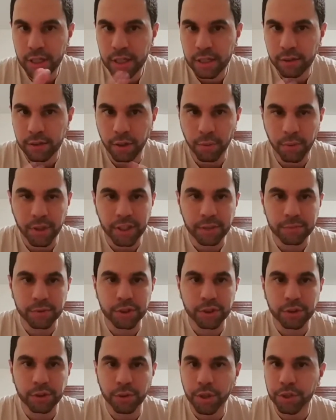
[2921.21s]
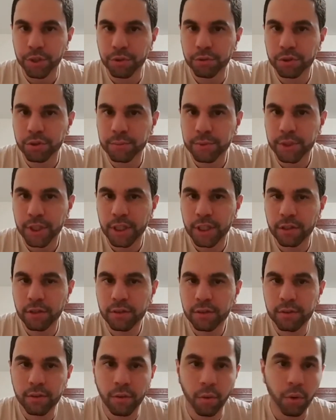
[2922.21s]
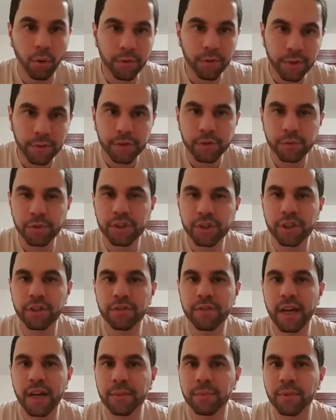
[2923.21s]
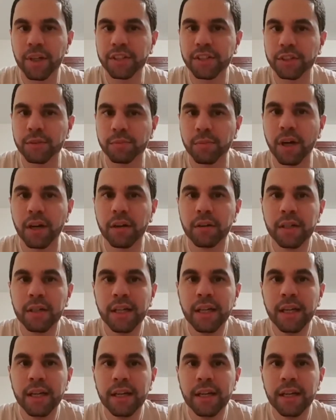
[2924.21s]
when it comes to your YouTube channel, or if you have a Twitch channel, that applies as well.